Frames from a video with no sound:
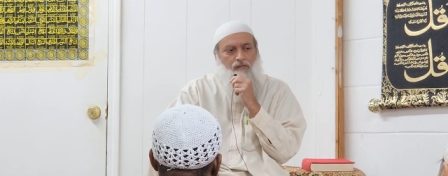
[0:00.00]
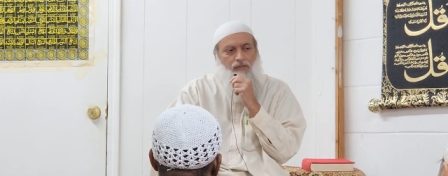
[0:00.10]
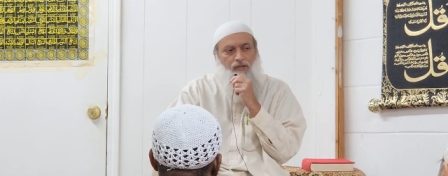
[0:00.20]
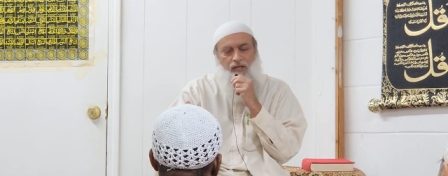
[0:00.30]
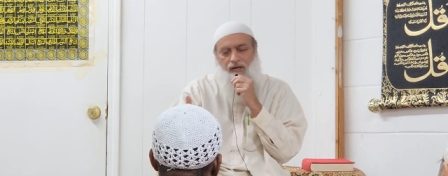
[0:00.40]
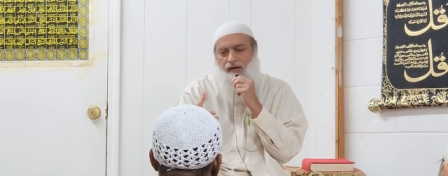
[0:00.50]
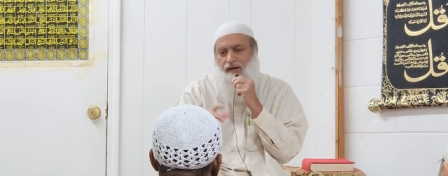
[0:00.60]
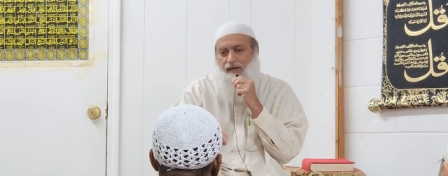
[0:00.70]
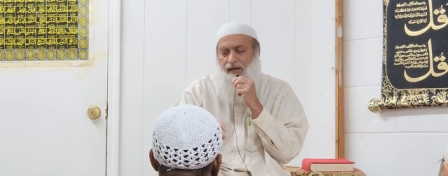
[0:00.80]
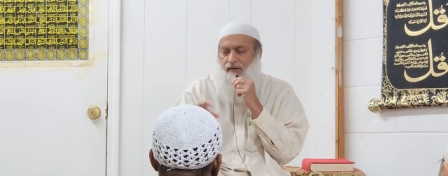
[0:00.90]
But then
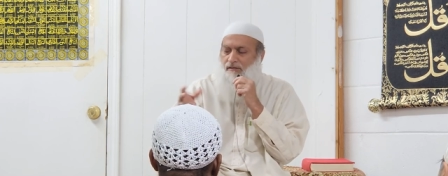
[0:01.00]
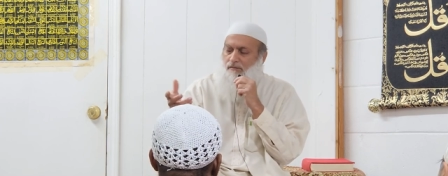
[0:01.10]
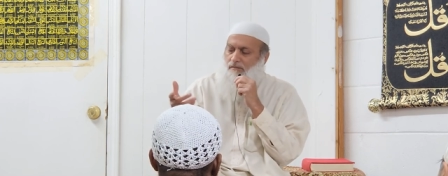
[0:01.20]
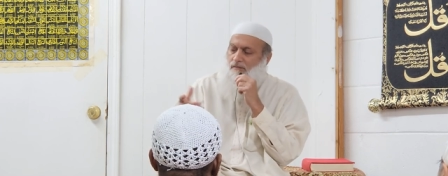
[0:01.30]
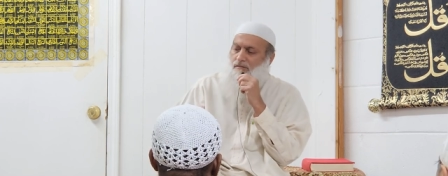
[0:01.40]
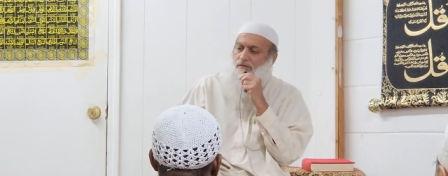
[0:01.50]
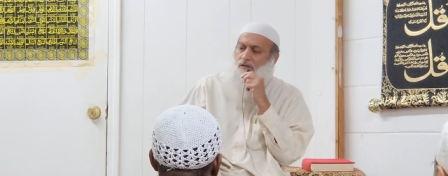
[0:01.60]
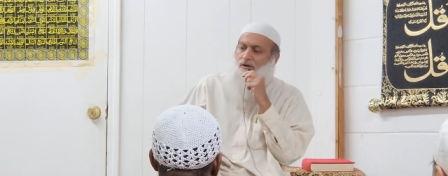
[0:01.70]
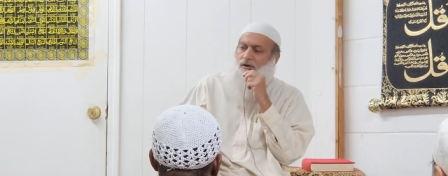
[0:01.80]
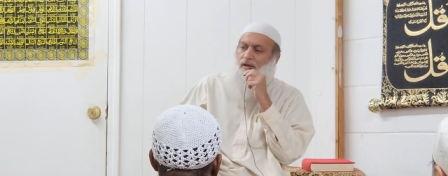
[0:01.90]
again,
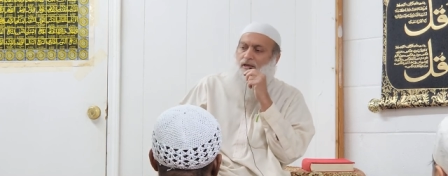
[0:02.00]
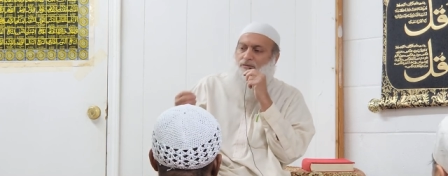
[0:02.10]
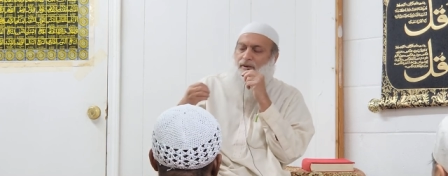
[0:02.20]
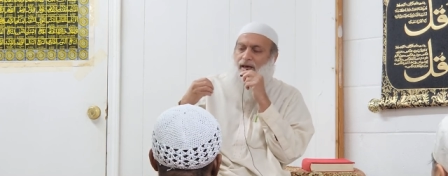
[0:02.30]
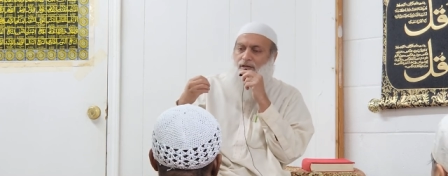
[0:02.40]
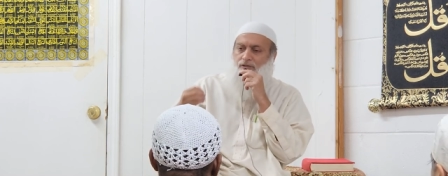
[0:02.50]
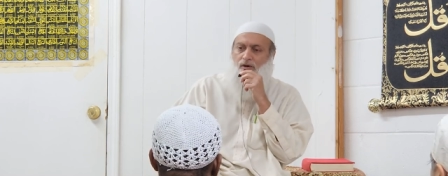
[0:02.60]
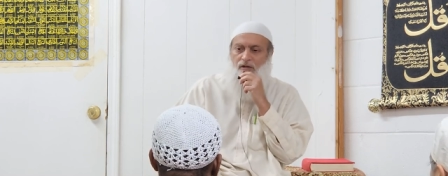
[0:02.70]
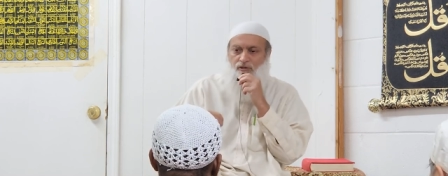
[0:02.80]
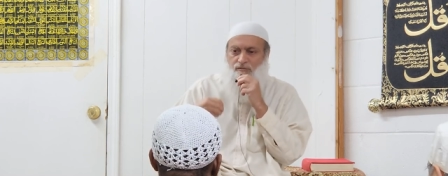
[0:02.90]
you know, it gets back
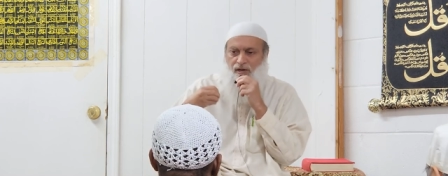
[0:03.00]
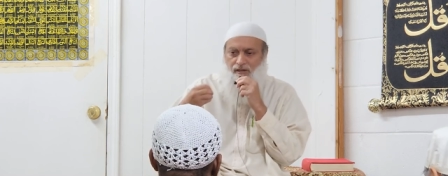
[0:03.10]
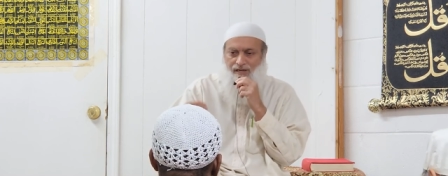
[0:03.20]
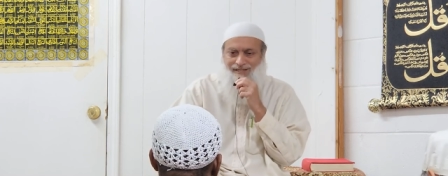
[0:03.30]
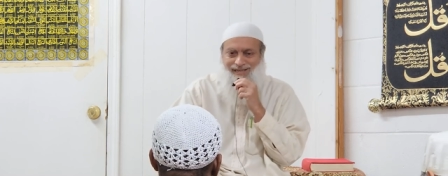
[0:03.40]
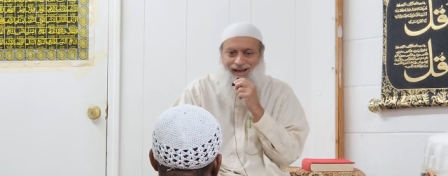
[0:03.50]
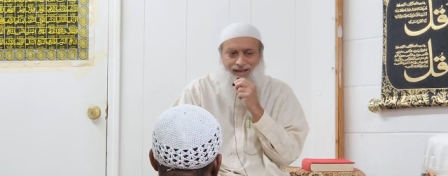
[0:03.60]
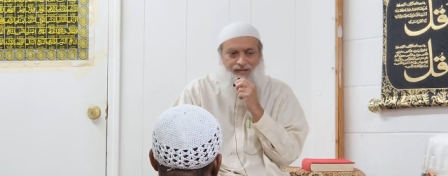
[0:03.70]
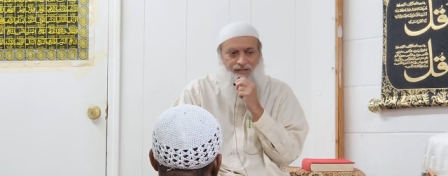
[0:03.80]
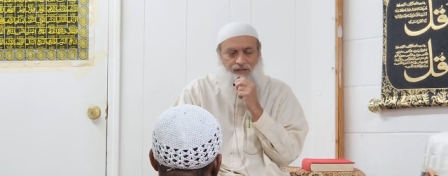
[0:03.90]
to Allah subhanahu wa ta'ala's
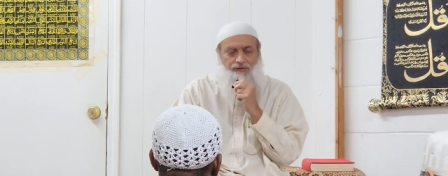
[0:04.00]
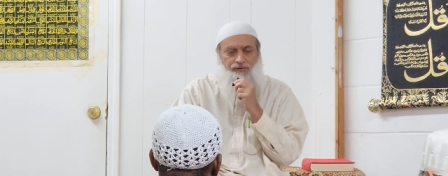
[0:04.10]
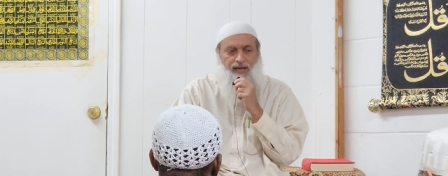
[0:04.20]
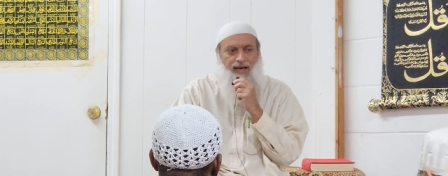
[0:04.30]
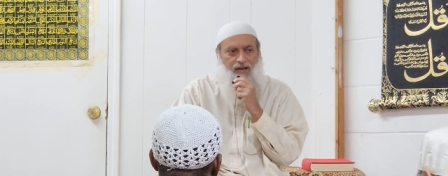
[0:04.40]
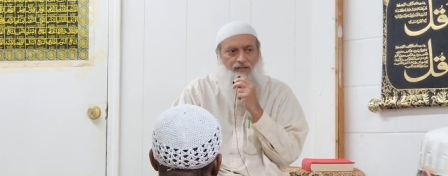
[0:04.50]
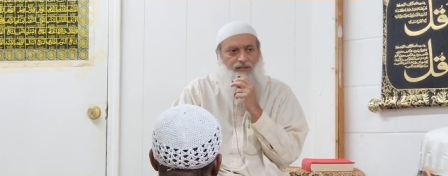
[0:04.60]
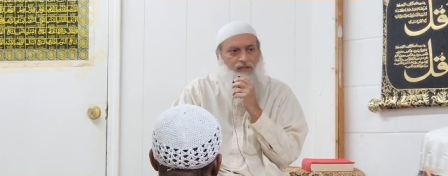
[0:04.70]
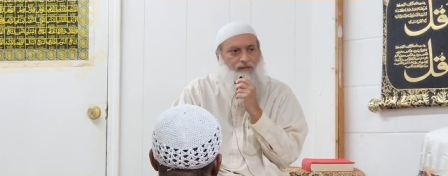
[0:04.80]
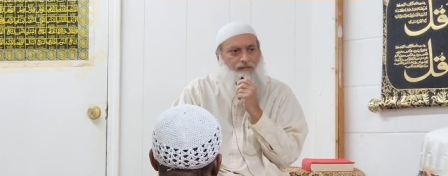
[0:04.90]
guidance in
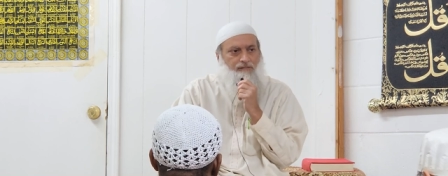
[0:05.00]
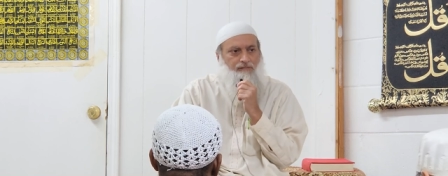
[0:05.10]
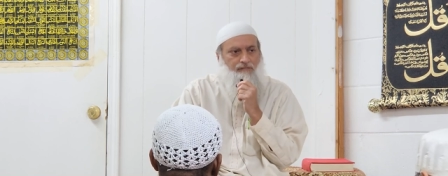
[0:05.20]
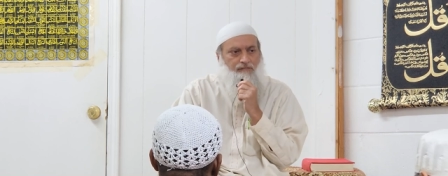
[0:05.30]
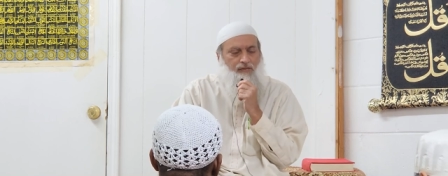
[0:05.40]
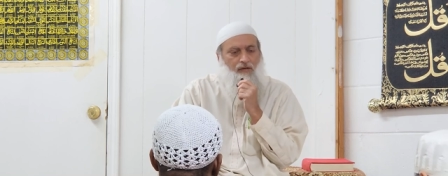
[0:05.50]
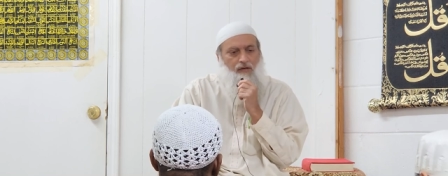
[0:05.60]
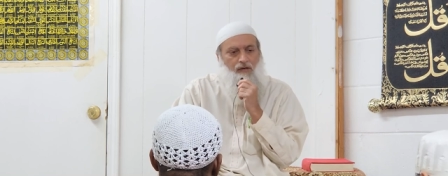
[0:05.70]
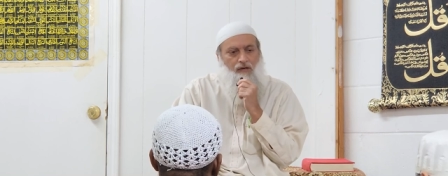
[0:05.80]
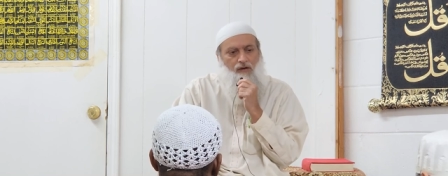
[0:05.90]
reality.
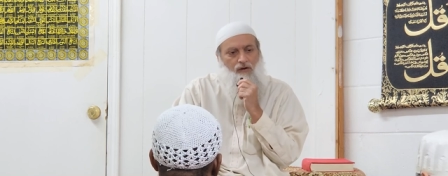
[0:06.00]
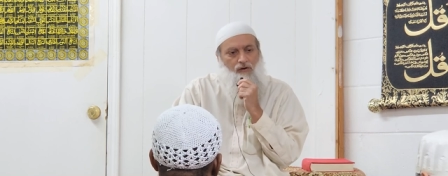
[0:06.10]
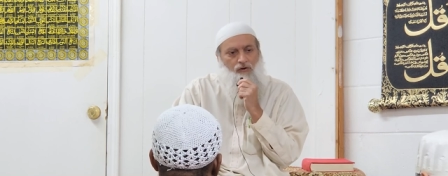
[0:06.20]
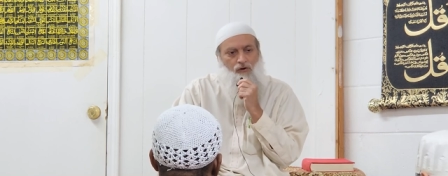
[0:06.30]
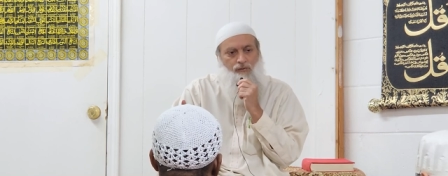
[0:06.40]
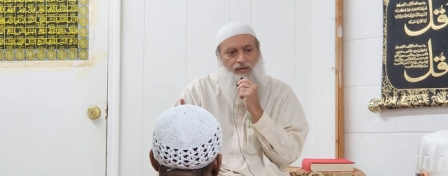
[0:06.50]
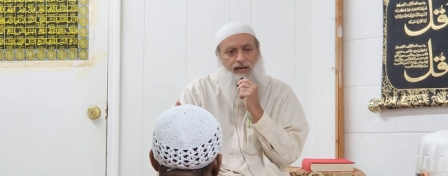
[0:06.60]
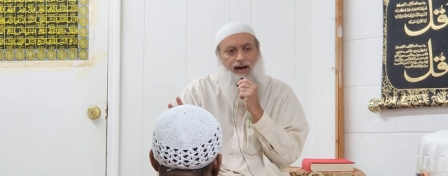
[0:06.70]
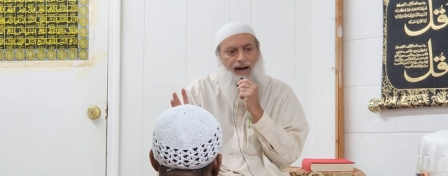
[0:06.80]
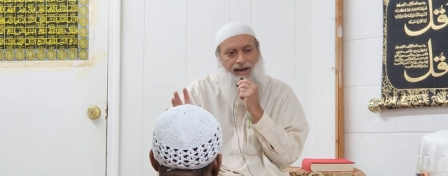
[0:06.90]
You know, whom he
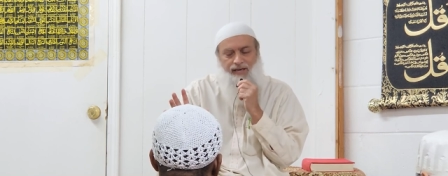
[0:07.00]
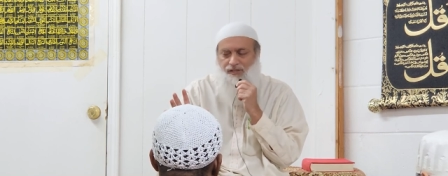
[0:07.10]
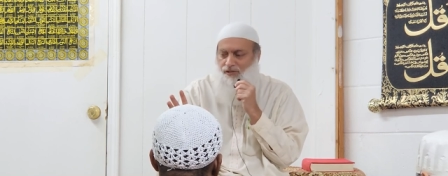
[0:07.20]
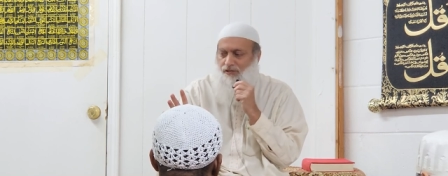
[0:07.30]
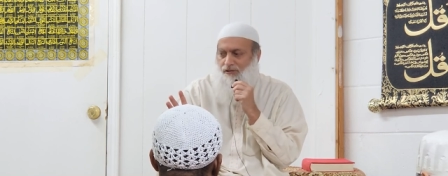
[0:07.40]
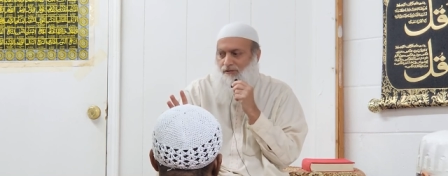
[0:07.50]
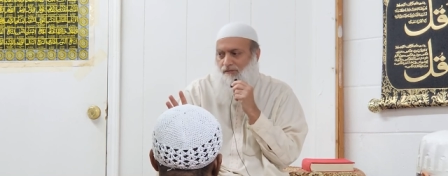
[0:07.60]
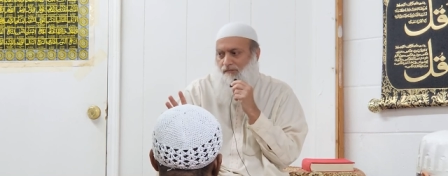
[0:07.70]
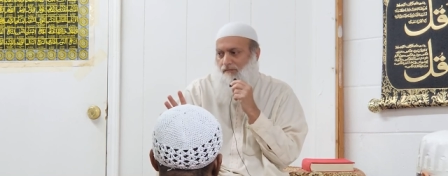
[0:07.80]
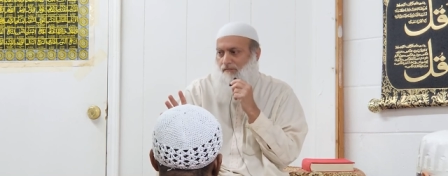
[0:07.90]
guides,
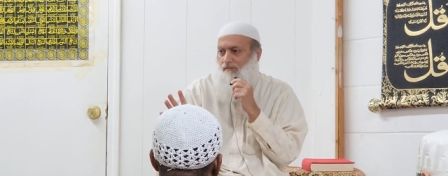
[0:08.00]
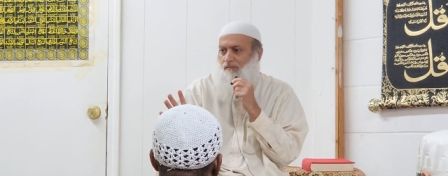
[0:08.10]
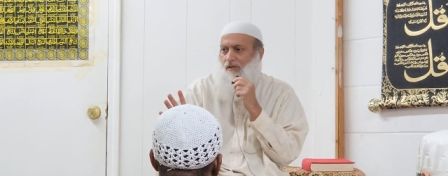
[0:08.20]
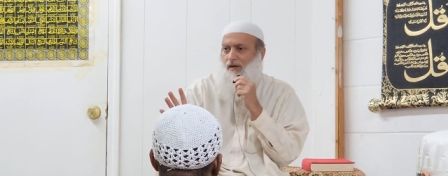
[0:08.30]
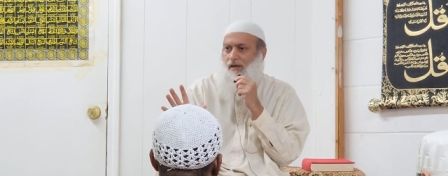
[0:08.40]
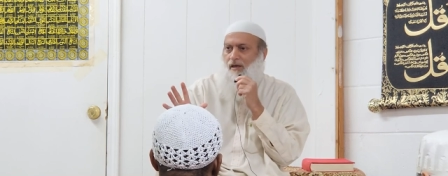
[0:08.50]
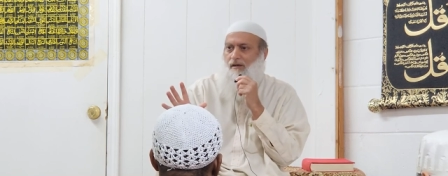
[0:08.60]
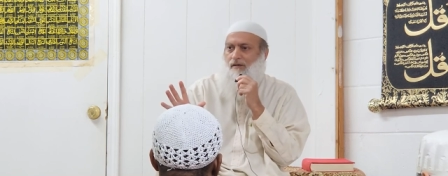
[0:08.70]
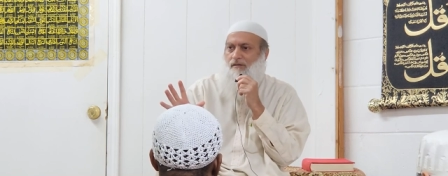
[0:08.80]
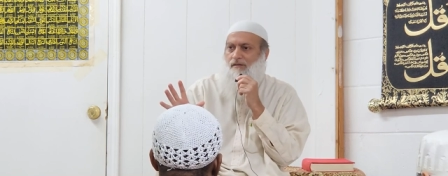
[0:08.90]

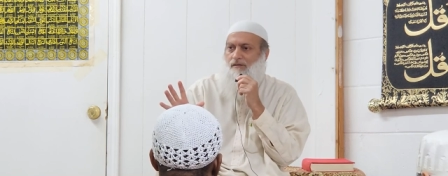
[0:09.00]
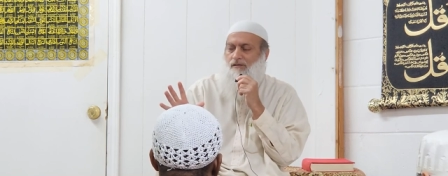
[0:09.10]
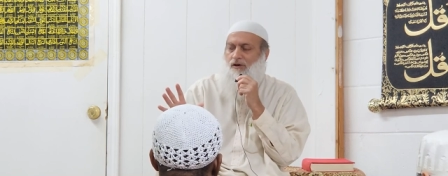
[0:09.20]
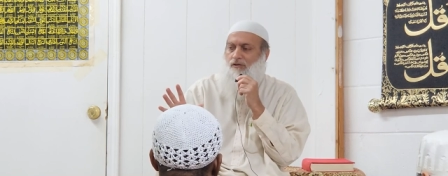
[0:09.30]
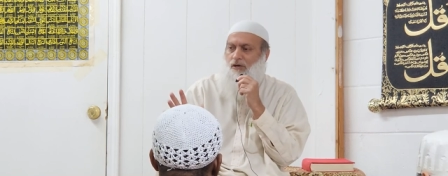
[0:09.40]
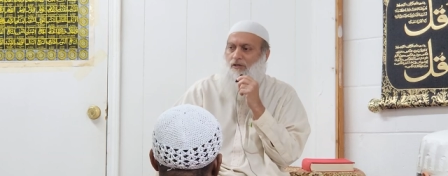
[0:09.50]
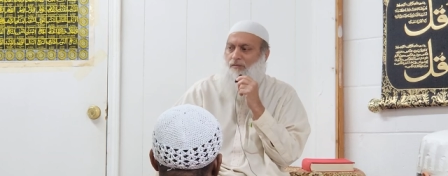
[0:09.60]
again, those are the